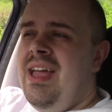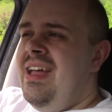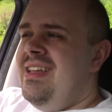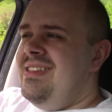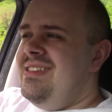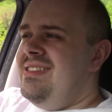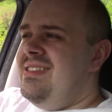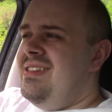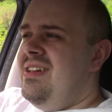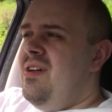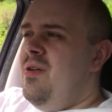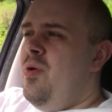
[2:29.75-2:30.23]

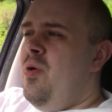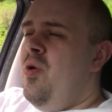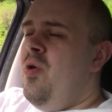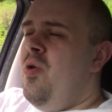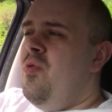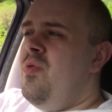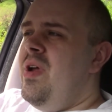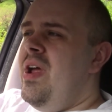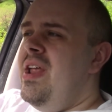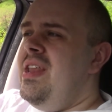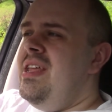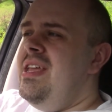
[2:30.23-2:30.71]
So
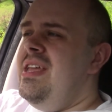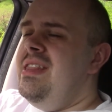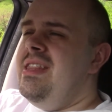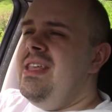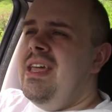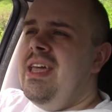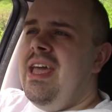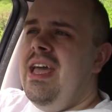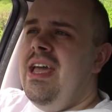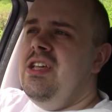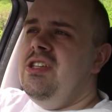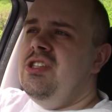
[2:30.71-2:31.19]
already in
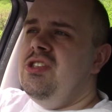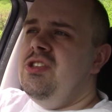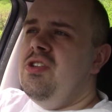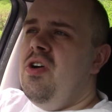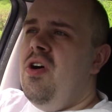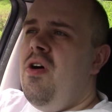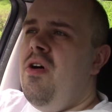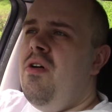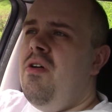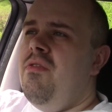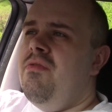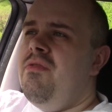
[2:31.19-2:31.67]
the case
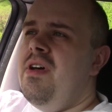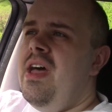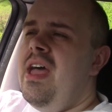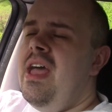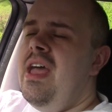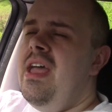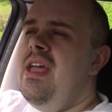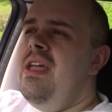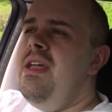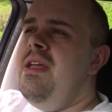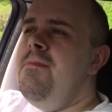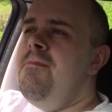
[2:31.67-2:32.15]
of
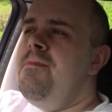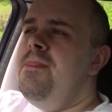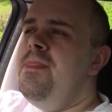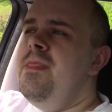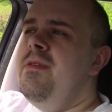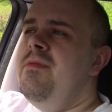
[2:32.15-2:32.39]
a